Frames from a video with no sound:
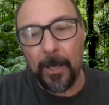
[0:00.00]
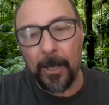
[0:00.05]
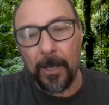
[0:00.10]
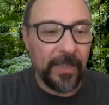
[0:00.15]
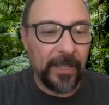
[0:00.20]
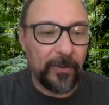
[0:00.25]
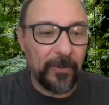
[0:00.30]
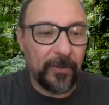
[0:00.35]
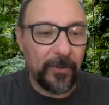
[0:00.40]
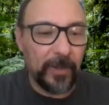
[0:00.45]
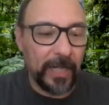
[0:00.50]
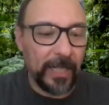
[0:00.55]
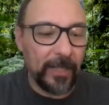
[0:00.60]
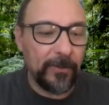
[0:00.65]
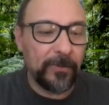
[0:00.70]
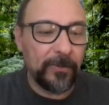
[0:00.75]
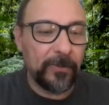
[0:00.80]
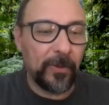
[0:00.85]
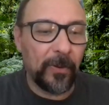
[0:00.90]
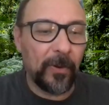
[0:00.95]
Well, the
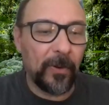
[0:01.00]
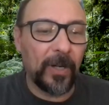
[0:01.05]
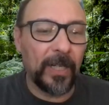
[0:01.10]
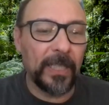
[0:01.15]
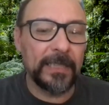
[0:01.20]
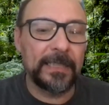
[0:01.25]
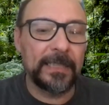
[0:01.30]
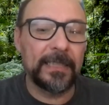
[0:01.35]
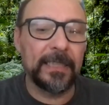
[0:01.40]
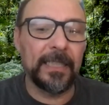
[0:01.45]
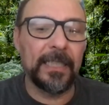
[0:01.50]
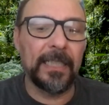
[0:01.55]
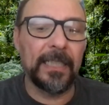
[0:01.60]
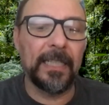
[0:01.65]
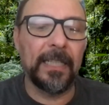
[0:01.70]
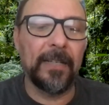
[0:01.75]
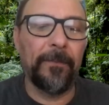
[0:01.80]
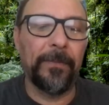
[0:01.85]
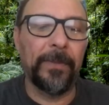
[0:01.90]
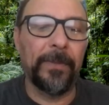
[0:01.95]
rainforest
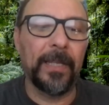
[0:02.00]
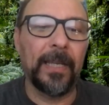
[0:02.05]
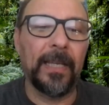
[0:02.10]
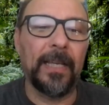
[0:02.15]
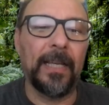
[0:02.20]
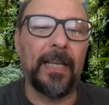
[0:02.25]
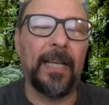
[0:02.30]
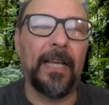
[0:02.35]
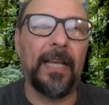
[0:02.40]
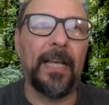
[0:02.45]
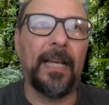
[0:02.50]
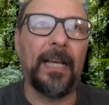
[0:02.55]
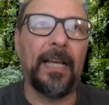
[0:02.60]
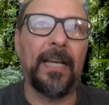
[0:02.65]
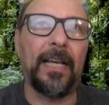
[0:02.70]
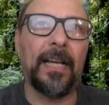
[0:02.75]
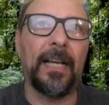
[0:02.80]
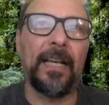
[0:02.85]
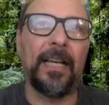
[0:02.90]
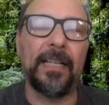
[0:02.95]
uh,
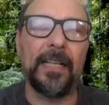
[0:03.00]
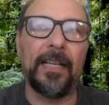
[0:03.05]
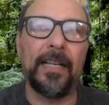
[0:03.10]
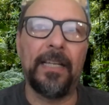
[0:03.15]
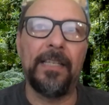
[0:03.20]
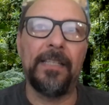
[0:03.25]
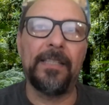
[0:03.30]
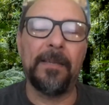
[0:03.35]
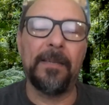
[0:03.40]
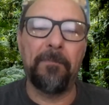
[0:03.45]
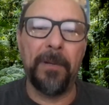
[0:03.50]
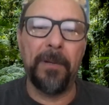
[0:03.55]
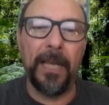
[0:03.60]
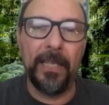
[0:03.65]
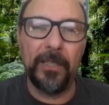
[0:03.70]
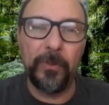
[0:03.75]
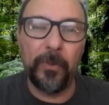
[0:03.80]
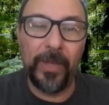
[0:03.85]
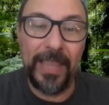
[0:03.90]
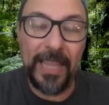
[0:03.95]
is a
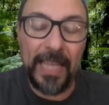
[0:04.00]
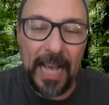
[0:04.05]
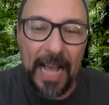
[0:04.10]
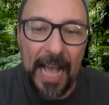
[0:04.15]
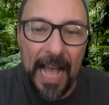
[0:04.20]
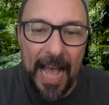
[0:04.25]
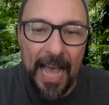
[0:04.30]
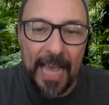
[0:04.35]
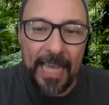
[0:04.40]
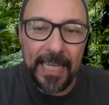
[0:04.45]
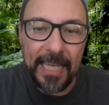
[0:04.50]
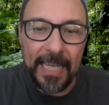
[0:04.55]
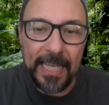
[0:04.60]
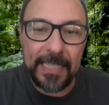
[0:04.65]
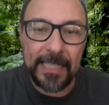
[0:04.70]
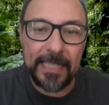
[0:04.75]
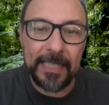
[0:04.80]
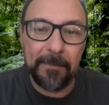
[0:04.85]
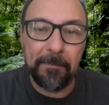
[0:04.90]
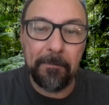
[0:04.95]
place with the
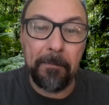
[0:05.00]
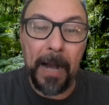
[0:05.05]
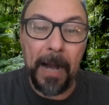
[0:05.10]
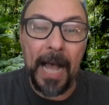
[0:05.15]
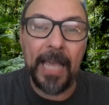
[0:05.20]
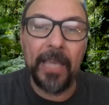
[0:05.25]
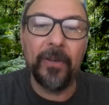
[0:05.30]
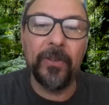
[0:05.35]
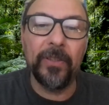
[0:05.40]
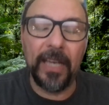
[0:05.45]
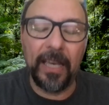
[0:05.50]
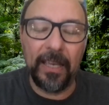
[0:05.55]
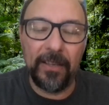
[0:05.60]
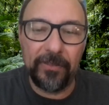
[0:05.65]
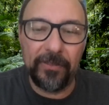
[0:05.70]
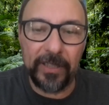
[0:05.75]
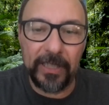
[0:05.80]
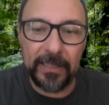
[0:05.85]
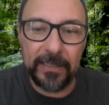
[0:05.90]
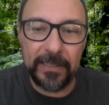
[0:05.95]
highest
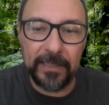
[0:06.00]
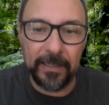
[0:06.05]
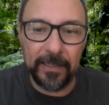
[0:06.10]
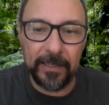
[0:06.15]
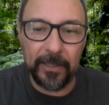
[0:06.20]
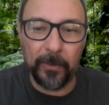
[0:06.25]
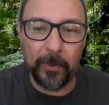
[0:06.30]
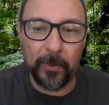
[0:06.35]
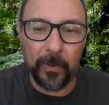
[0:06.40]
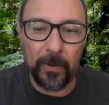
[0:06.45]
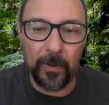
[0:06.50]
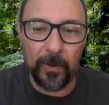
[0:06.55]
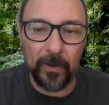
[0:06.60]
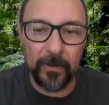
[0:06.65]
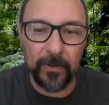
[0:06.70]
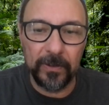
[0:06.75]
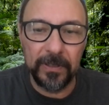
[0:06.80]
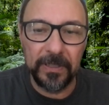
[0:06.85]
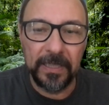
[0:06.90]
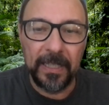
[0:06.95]
biodiversity in the world.
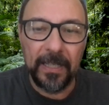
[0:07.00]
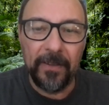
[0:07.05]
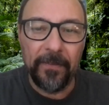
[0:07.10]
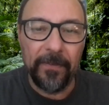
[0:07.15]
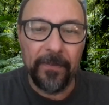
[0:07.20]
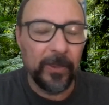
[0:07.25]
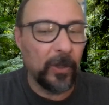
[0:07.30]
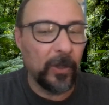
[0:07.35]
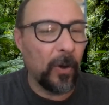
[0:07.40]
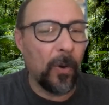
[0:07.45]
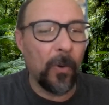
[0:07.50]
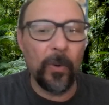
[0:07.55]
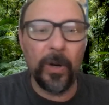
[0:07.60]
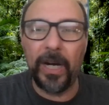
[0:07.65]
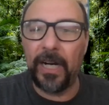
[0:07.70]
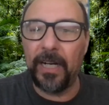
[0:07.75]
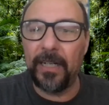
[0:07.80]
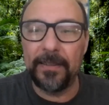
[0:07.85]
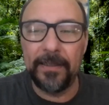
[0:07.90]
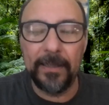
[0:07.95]

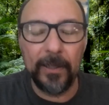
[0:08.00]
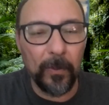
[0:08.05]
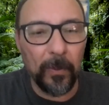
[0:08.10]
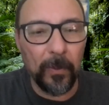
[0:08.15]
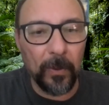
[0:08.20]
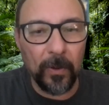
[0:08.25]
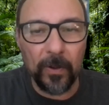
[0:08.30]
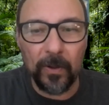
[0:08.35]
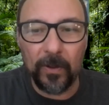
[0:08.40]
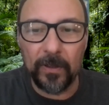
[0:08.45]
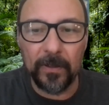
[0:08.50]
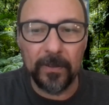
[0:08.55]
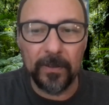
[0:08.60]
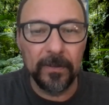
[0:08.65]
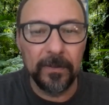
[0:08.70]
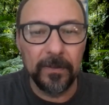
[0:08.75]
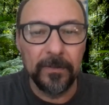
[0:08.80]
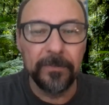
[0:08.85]
Nowhere in the world